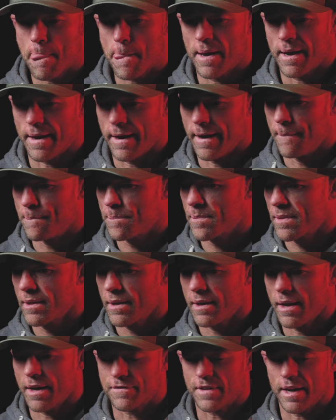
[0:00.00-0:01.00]
again,
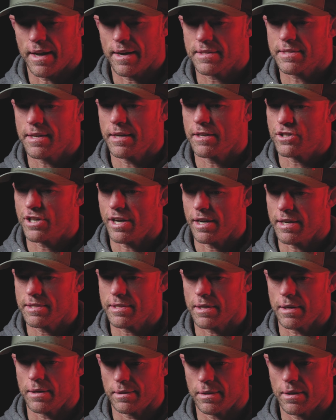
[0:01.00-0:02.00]
Afghanistan changed
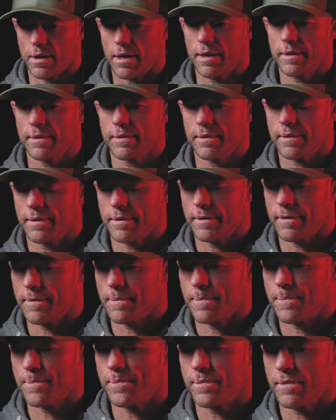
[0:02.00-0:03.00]
a lot.
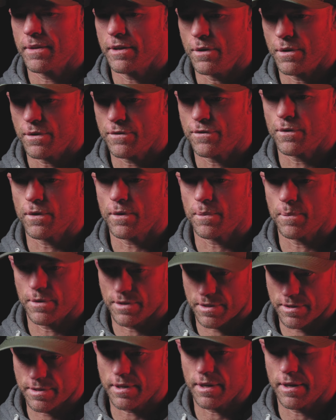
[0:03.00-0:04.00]
The uniform
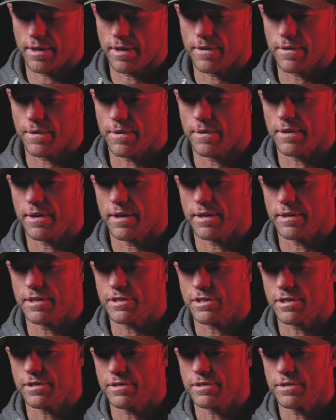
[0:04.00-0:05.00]
was another
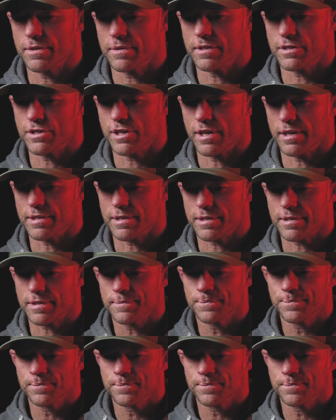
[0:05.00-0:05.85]
addition to the changes.